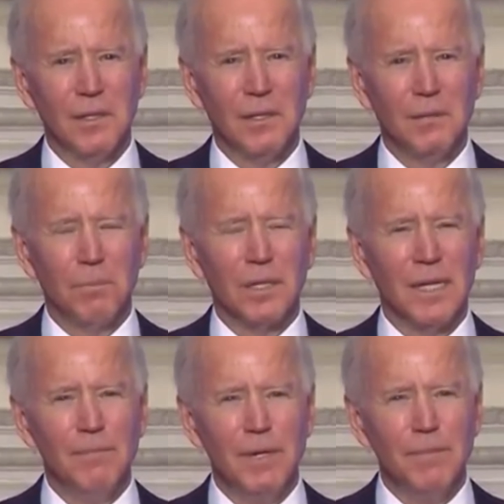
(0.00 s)
But
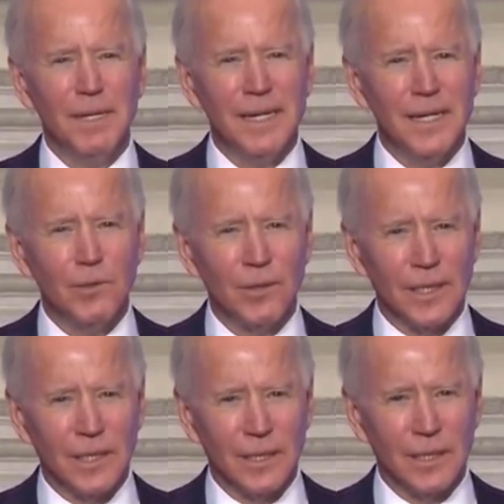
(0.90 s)
let me be equally
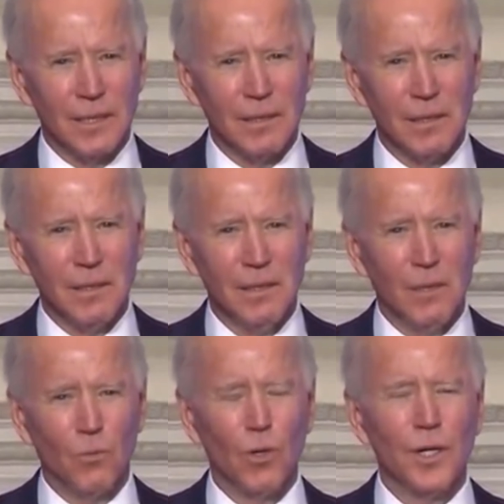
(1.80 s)
clear.
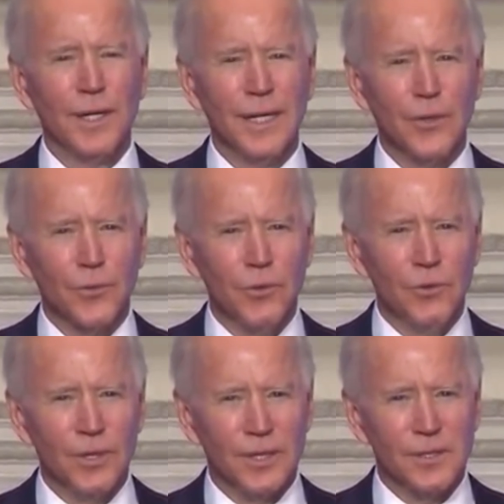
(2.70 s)
We're going to get through
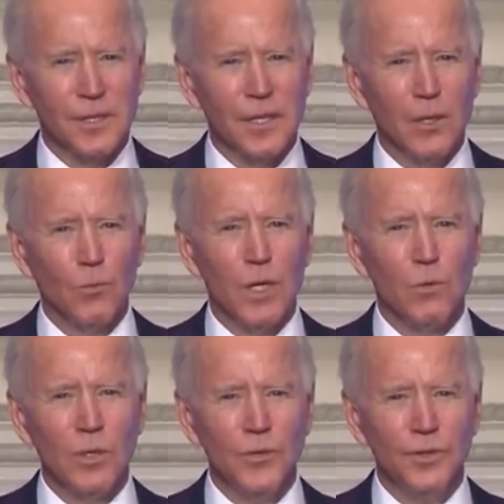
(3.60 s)
this. We
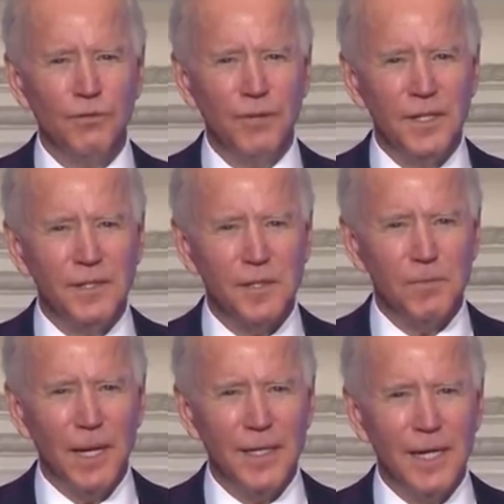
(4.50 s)
will defeat this
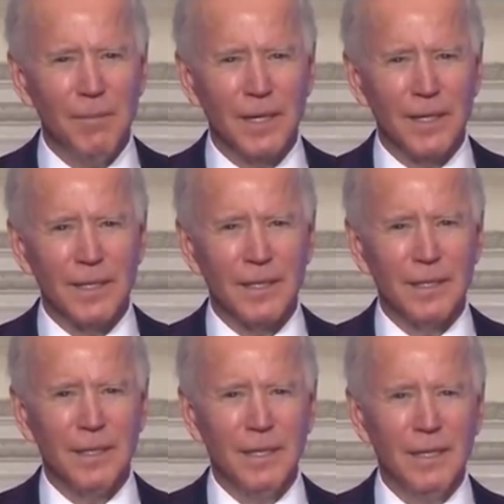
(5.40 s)
pandemic.
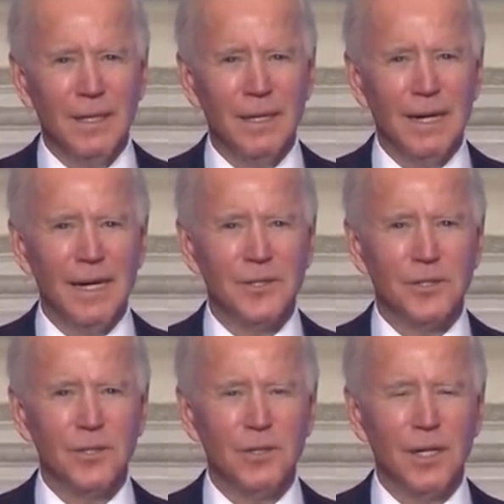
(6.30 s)
And
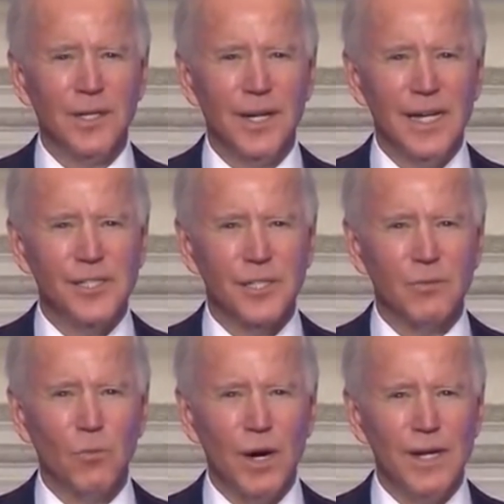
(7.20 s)
to a
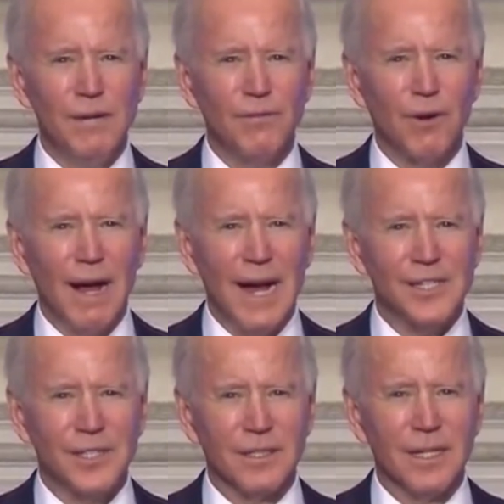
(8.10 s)
nation waiting for
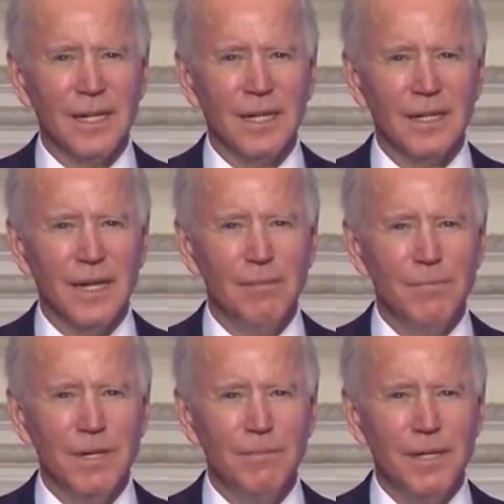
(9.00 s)
action, let
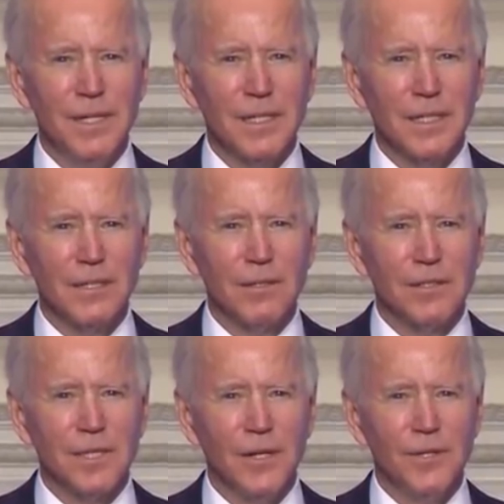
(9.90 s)
me be
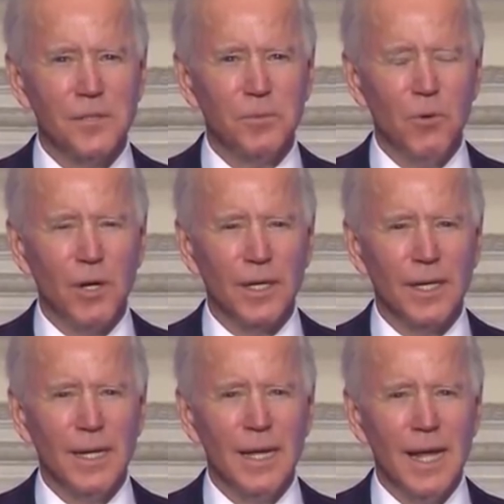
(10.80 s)
clearest on this point.
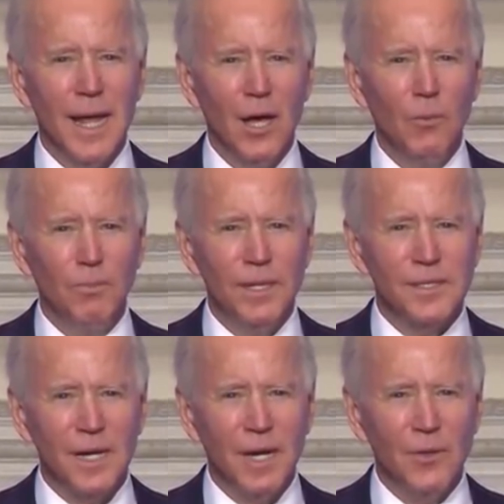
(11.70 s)
Help is
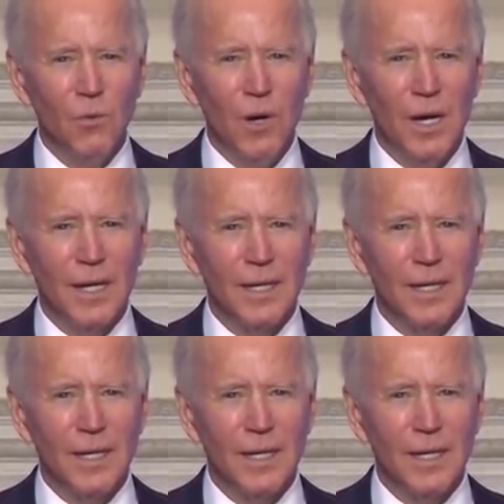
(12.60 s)
on the way.